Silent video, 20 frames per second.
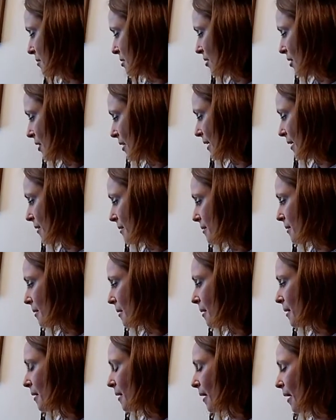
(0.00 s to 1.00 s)
size,
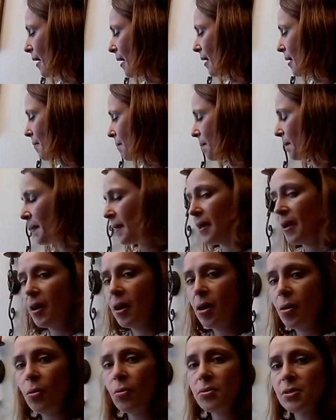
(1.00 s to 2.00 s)

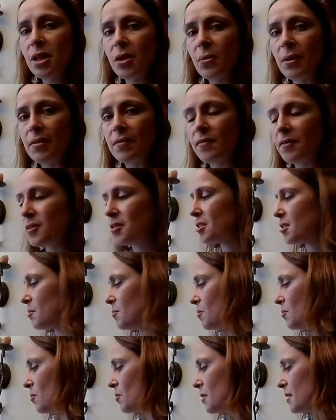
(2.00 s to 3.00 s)
also went for the
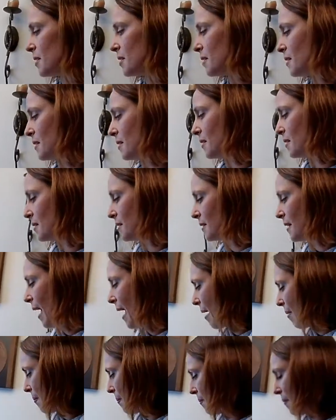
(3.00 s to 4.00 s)
smallest
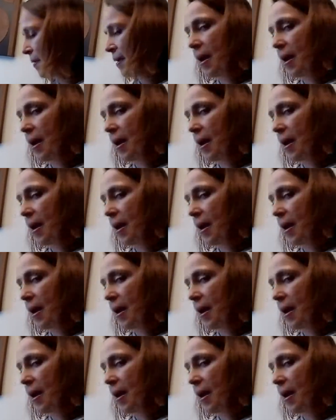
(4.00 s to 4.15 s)
stem.